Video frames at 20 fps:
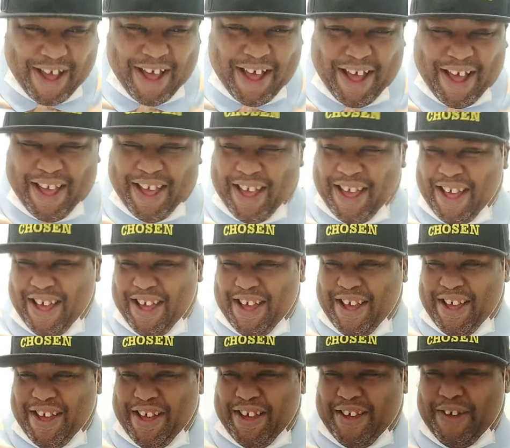
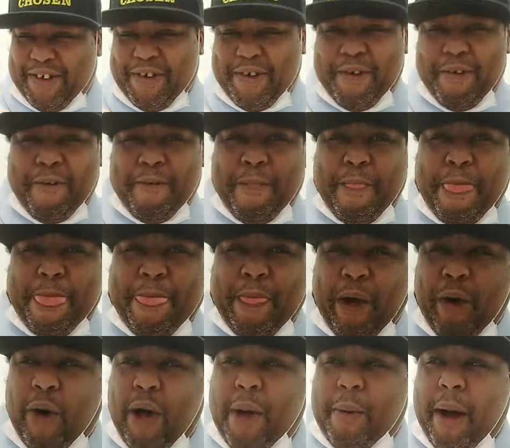oh,
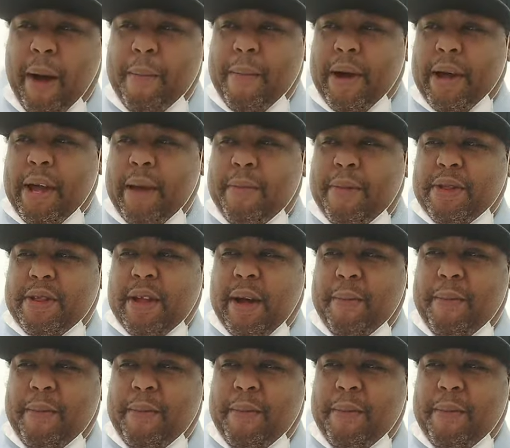I, am gonna get Mr.